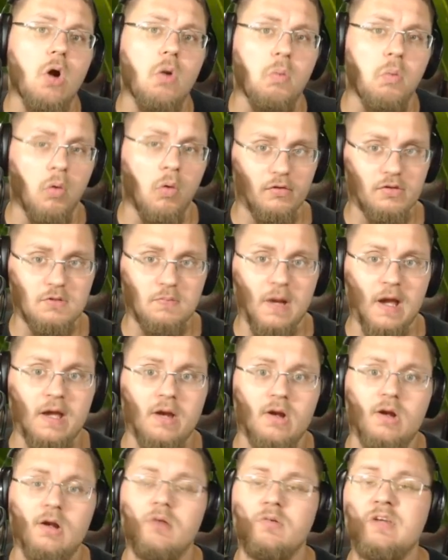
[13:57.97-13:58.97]
wolf
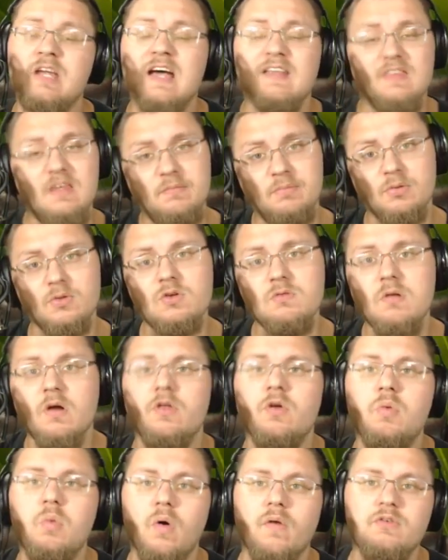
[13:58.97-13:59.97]
spider, not the
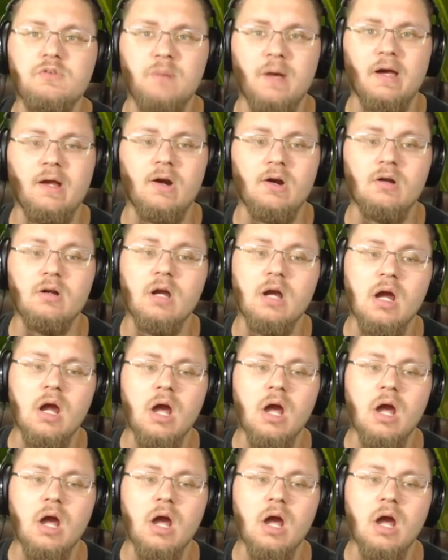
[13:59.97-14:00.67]
Broodmother wolf spider,